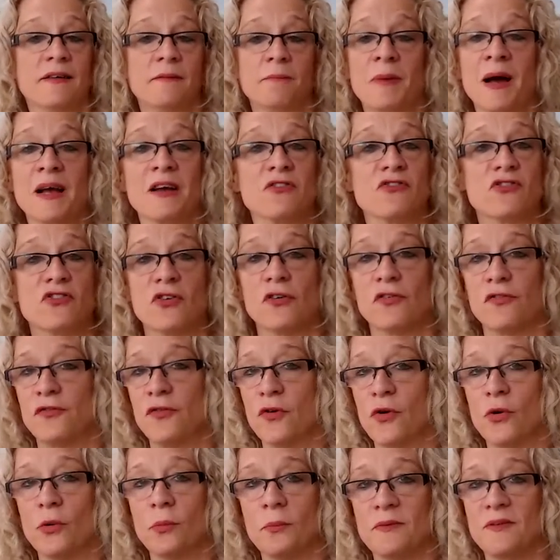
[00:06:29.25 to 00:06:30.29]
Microsoft
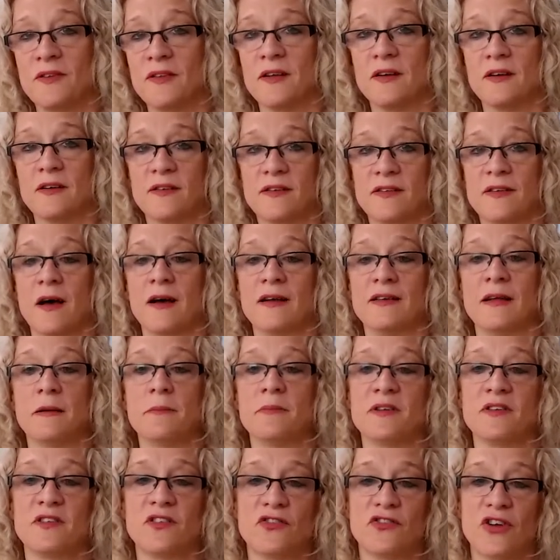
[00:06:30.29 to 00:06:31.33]
Forms that Si
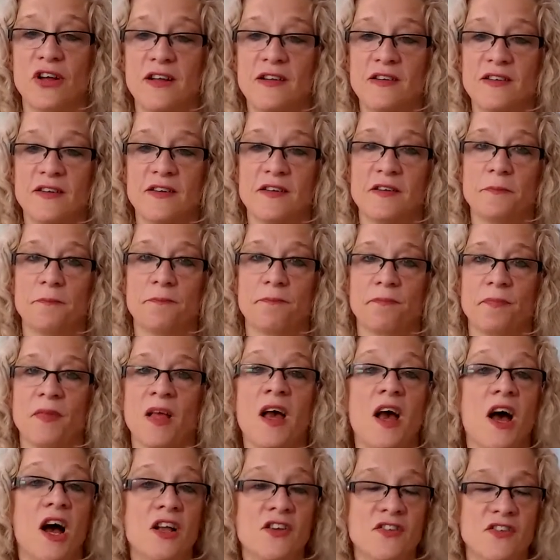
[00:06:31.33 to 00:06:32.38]
demonstrated.
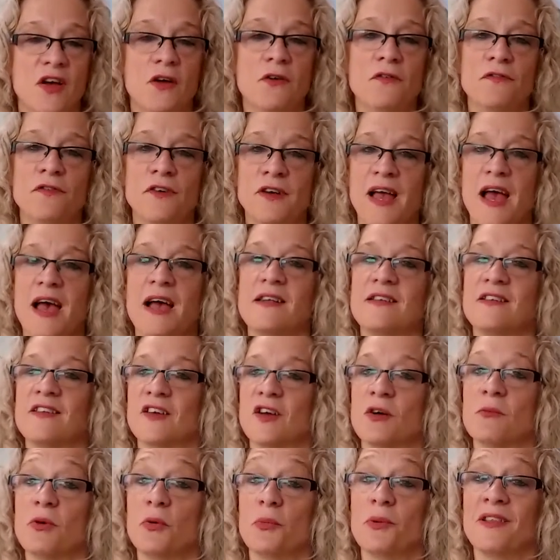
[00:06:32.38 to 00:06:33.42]
And don't forget
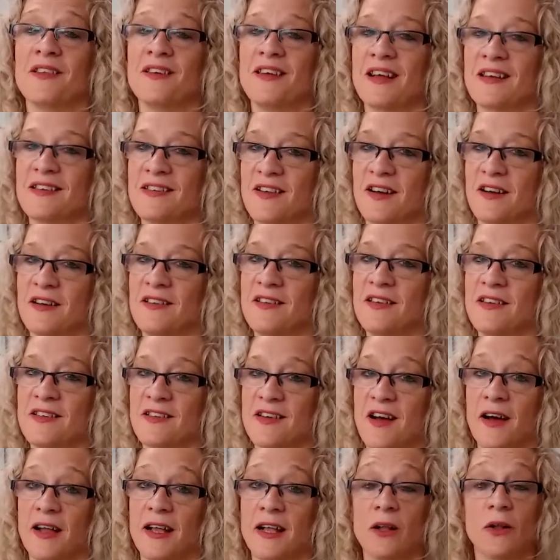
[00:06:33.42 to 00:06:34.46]
to come up with an exciting
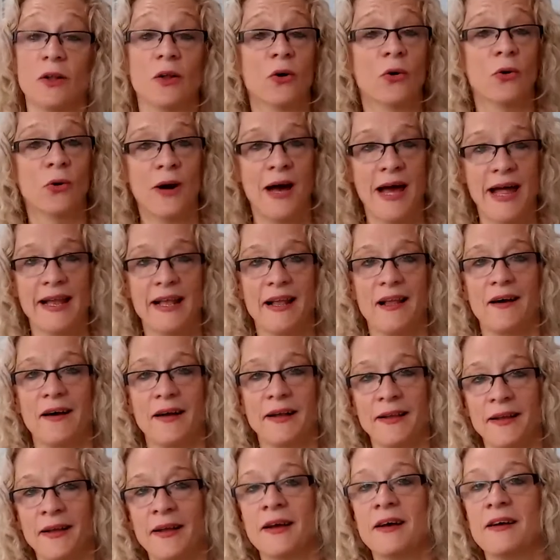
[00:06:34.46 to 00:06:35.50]
title or
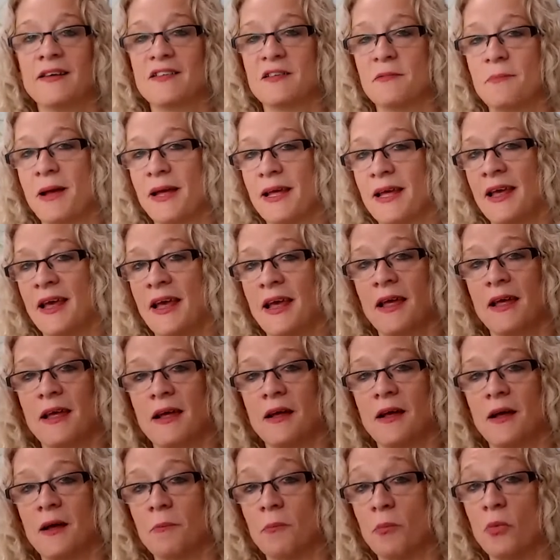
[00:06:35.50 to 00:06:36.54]
headline to make it
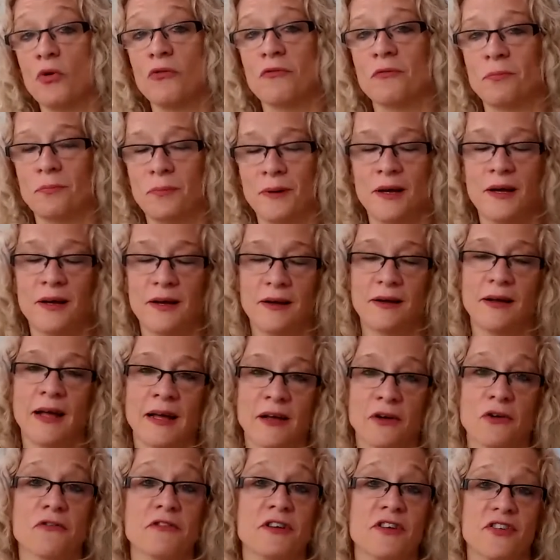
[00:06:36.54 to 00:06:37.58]
more
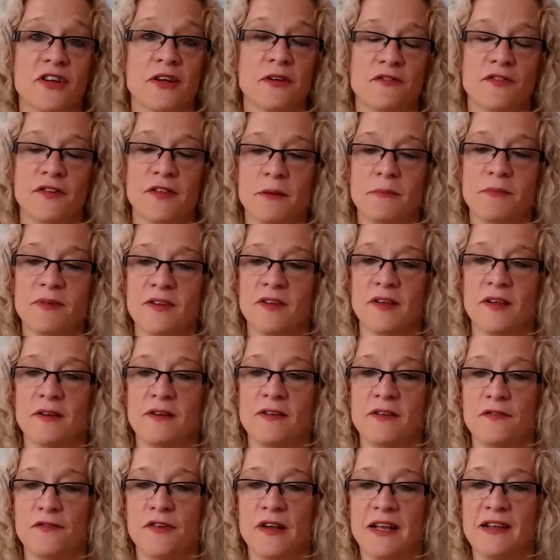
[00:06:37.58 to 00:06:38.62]
encouraging for them
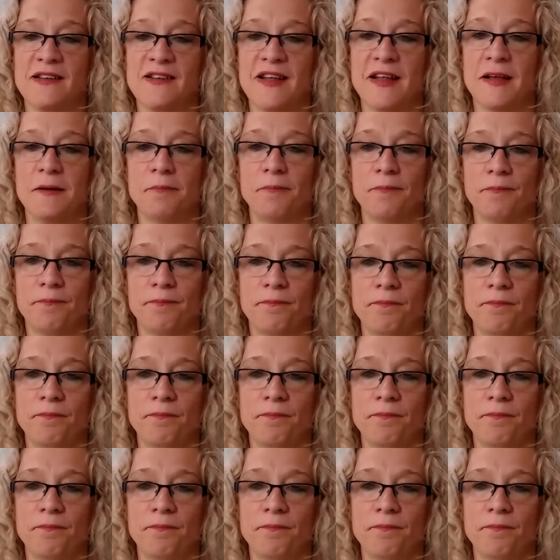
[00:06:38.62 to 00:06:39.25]
to fill it in.